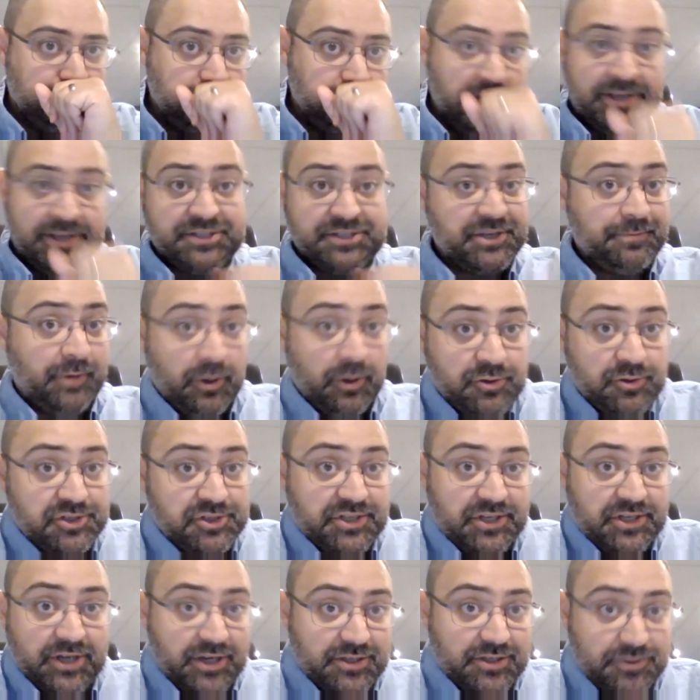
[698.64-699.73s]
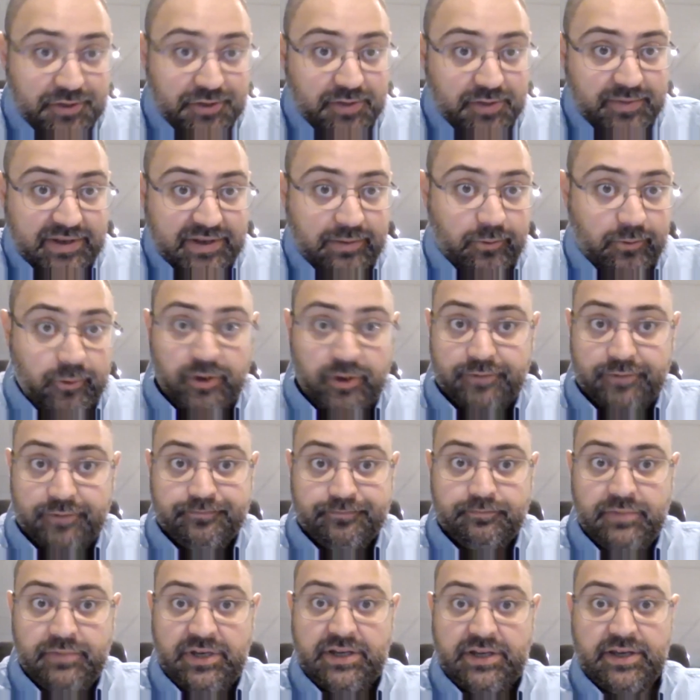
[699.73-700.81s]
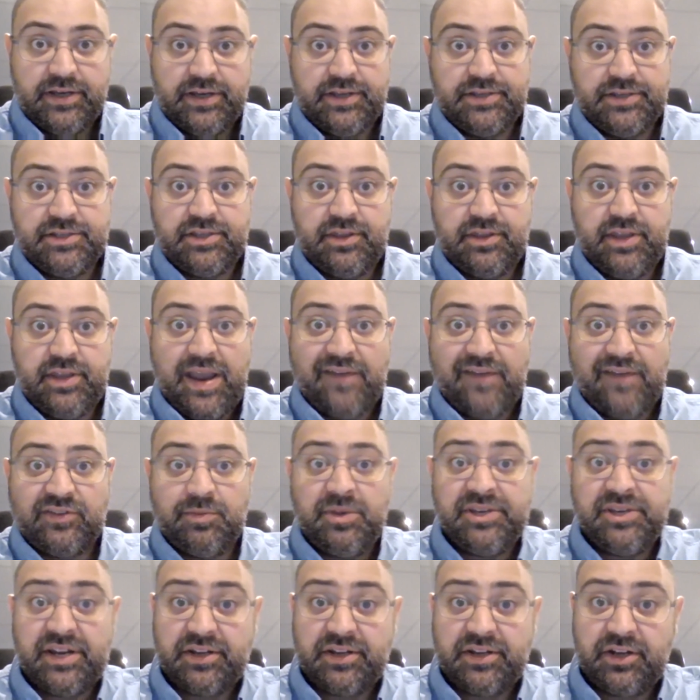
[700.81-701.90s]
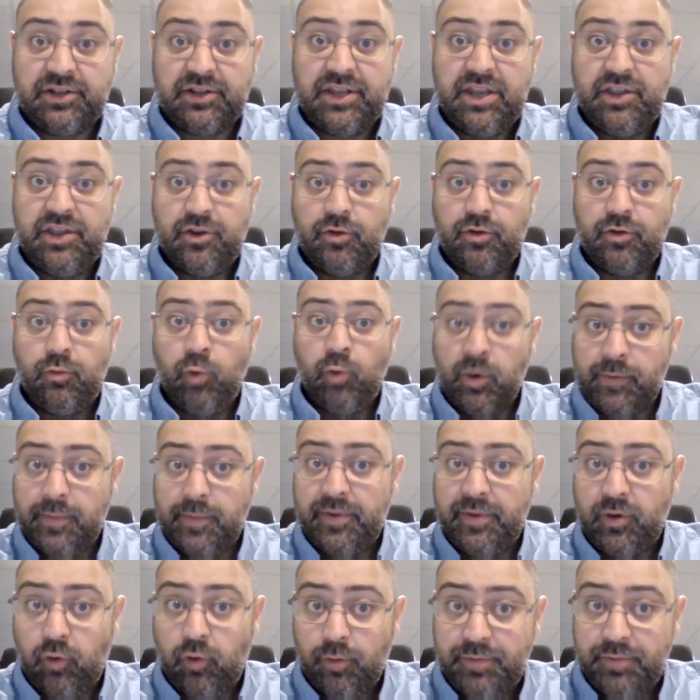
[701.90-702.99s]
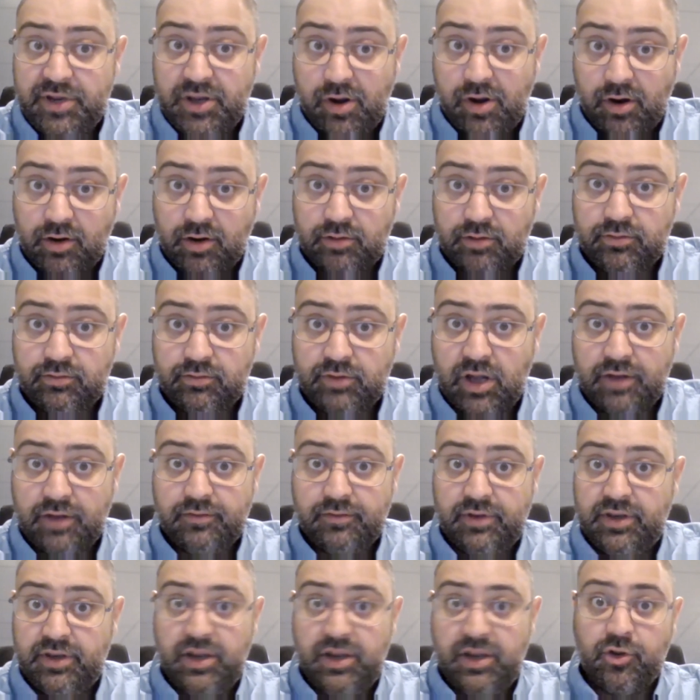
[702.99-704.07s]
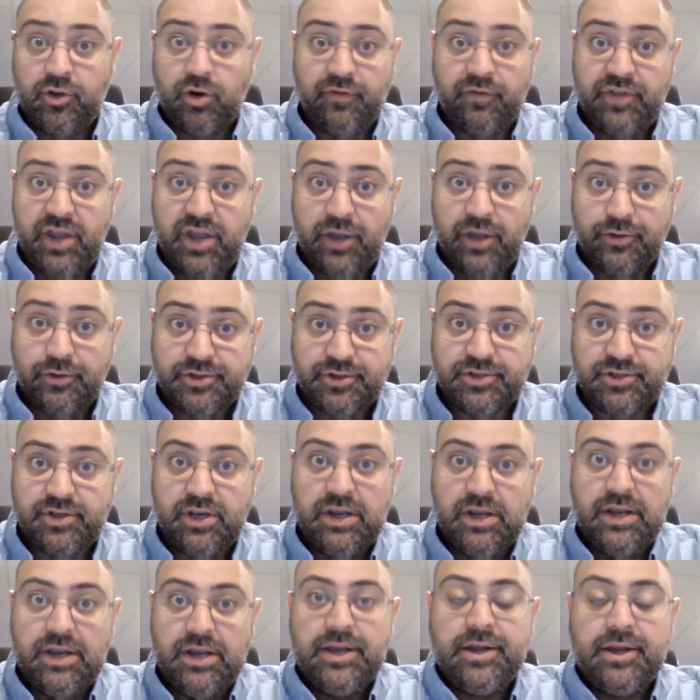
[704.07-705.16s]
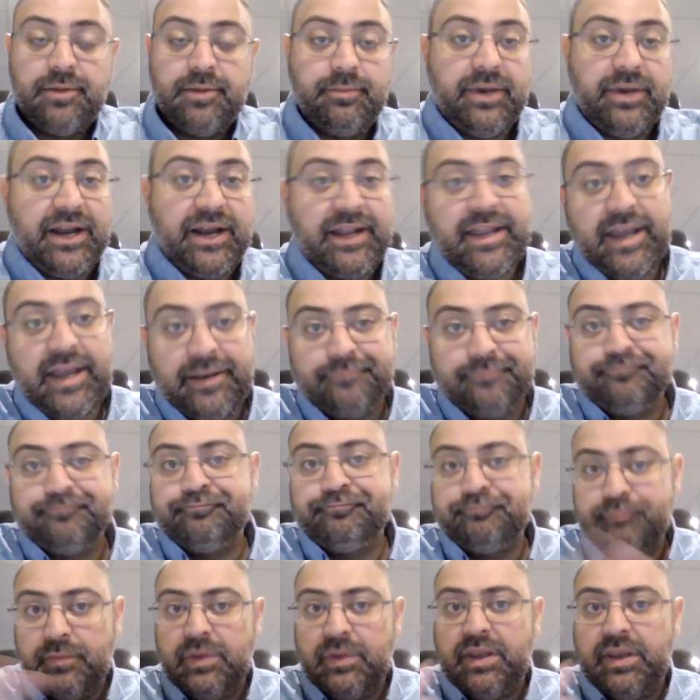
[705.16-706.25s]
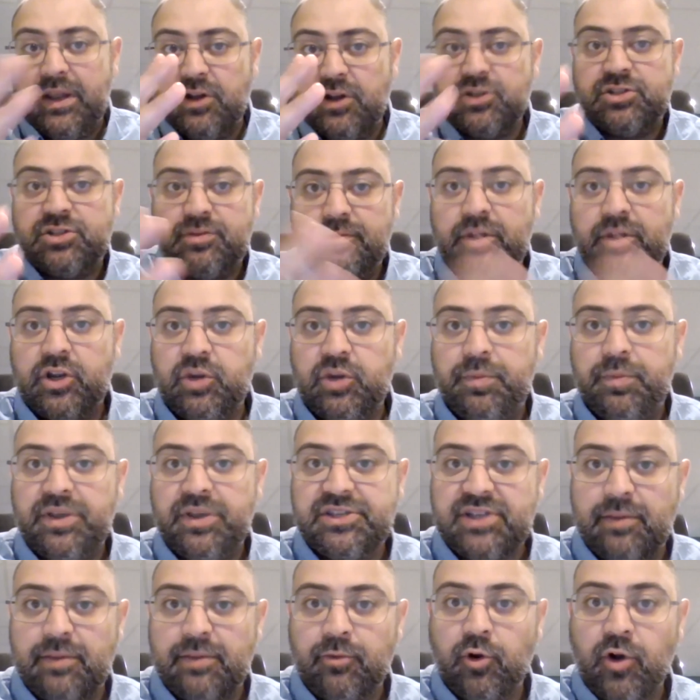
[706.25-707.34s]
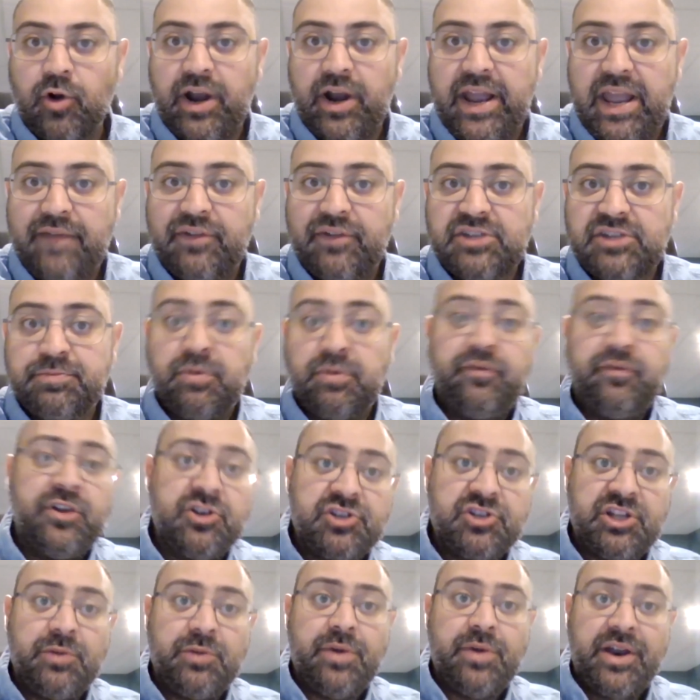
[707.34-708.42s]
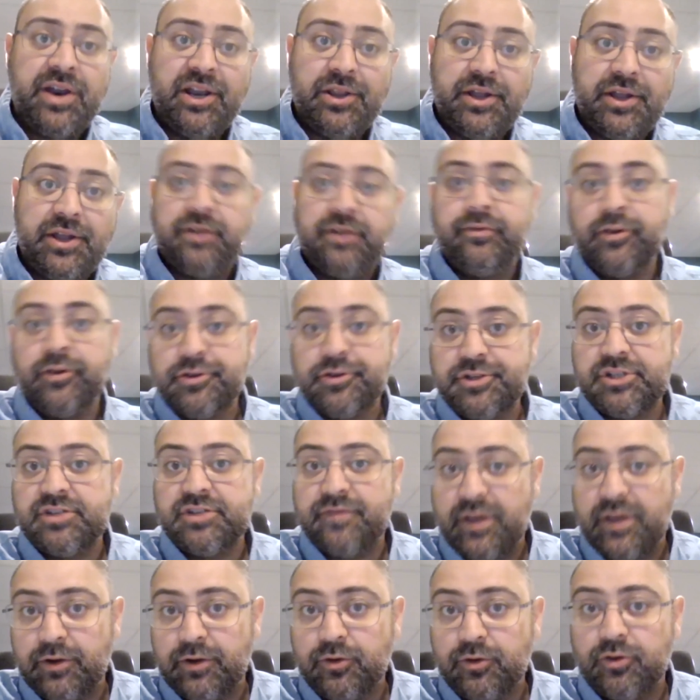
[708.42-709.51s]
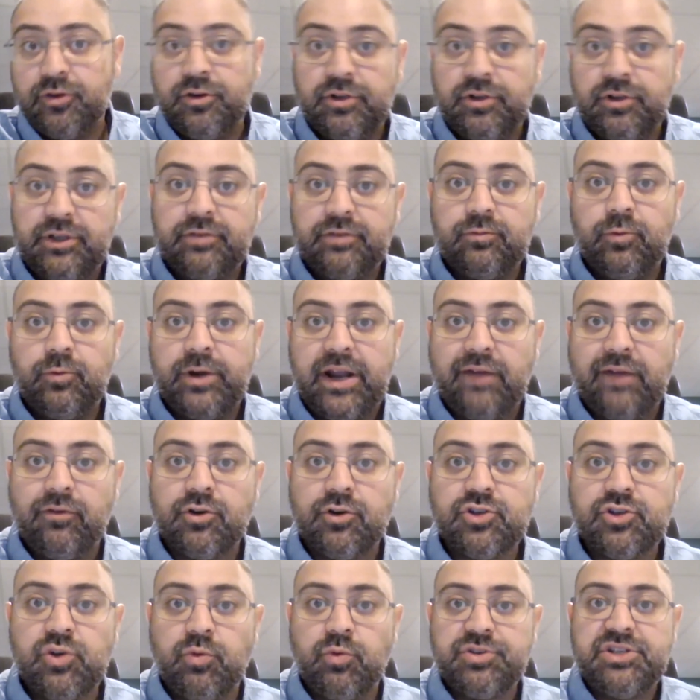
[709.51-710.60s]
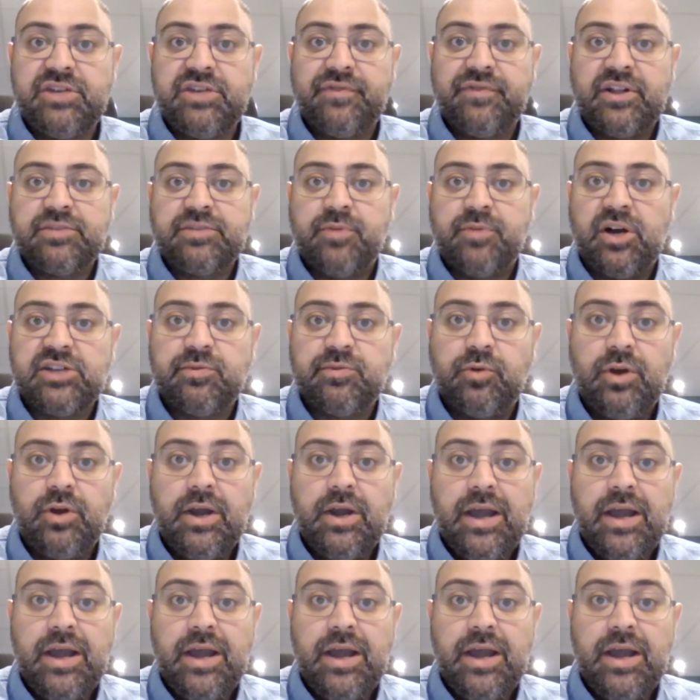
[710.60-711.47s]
is supposed to not do them anymore, because they have to be technically either a work permit or PR, not neither of the others. But again, there could be some gray if it's provincially regulated versus federal and whatever. So we'll see if that's possible.